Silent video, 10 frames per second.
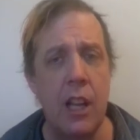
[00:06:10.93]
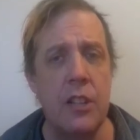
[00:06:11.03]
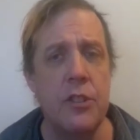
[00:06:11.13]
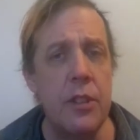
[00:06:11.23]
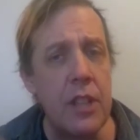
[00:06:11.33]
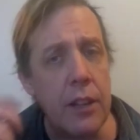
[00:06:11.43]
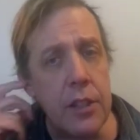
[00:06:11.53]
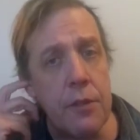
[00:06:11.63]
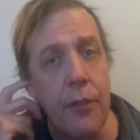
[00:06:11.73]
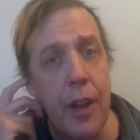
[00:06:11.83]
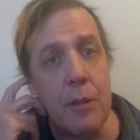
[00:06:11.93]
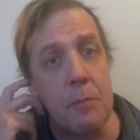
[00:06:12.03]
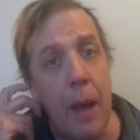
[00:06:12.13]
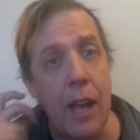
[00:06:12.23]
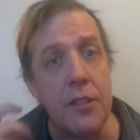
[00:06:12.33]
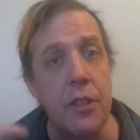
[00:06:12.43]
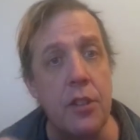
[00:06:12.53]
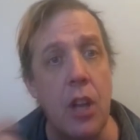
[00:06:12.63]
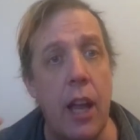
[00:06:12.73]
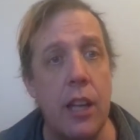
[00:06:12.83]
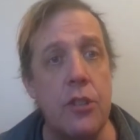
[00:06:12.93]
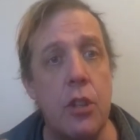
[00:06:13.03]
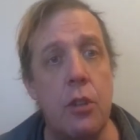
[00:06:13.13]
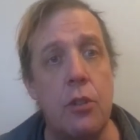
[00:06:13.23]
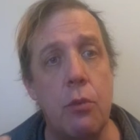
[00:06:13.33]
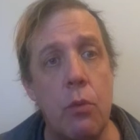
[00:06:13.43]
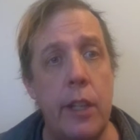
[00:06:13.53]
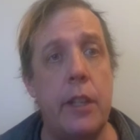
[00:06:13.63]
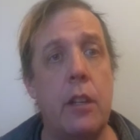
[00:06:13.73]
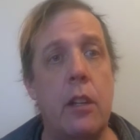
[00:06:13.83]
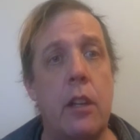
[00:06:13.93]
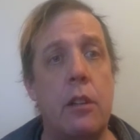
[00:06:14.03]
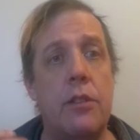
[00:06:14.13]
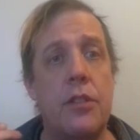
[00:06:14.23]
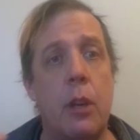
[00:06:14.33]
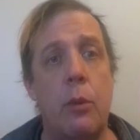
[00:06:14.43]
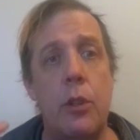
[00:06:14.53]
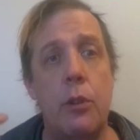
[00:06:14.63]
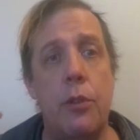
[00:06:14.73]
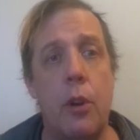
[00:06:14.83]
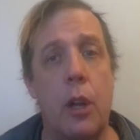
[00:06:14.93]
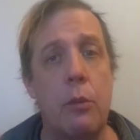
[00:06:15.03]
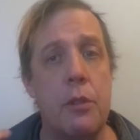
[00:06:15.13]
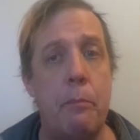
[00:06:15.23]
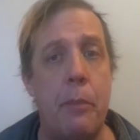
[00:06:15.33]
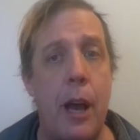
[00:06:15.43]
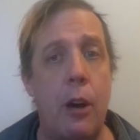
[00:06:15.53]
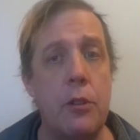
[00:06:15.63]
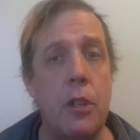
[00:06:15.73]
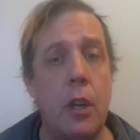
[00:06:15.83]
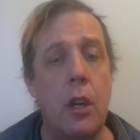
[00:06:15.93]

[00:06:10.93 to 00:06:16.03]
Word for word: So he's got this famous passage, and I asked you to read it and say what you thought it was about.